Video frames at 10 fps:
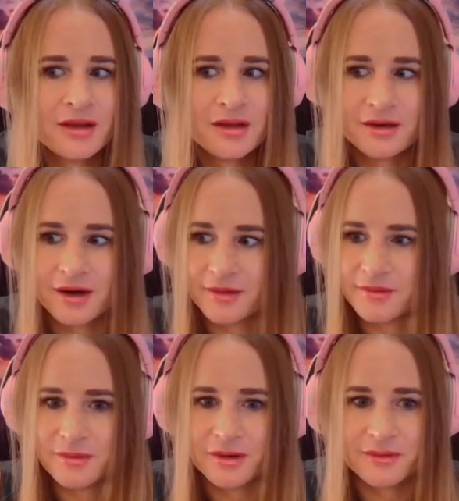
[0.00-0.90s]
Right,
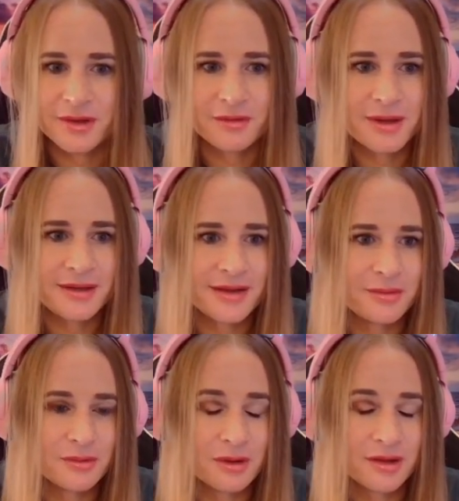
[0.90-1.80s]
what have we got pay
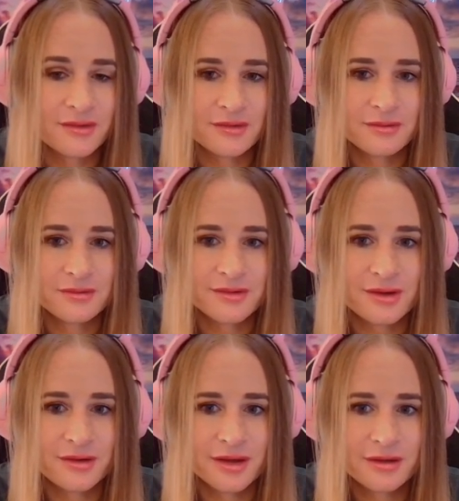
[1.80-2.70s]
table wise? Oh, it's
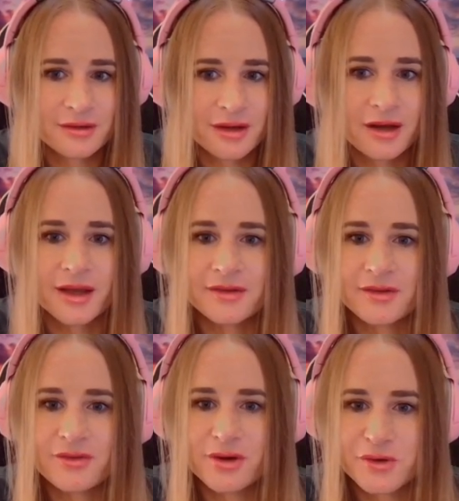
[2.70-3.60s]
loading. Okay, so
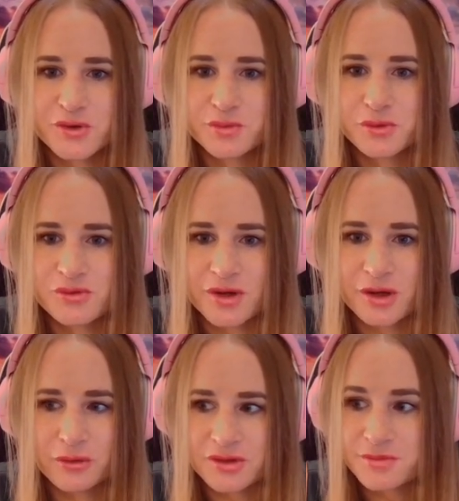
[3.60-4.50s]
3 crystal balls, trigger,
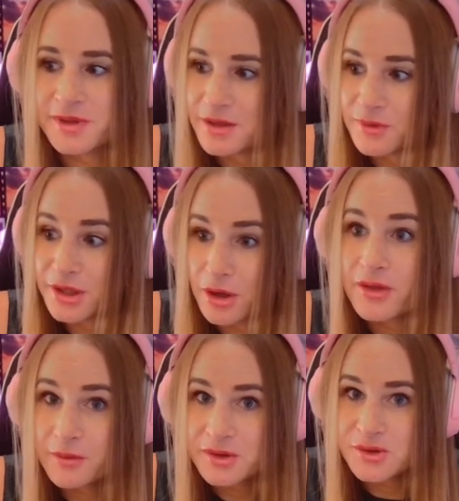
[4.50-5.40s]
hold and spin. We know
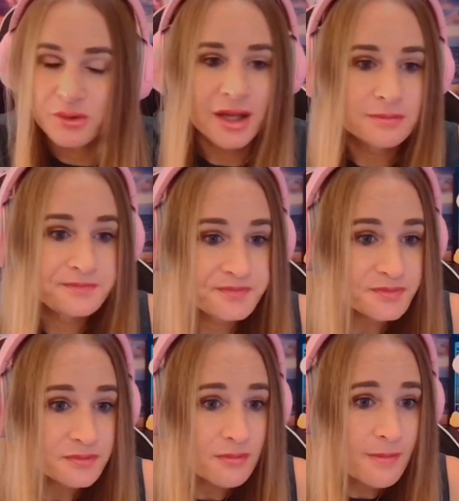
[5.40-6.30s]
that, we saw that.
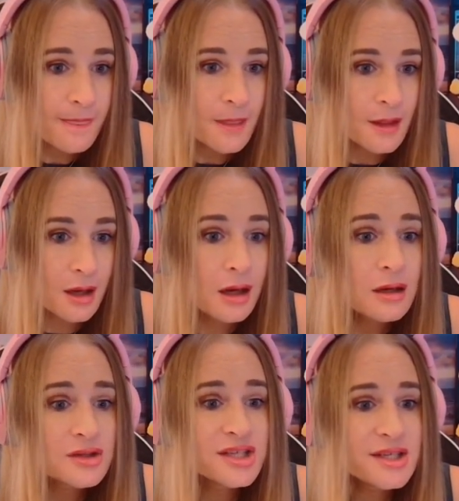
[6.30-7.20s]
Ah,
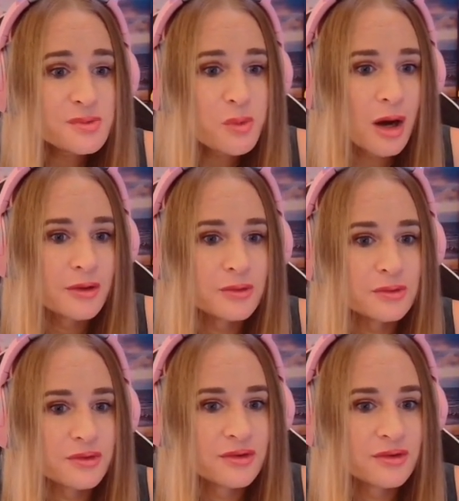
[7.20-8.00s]
she is wild.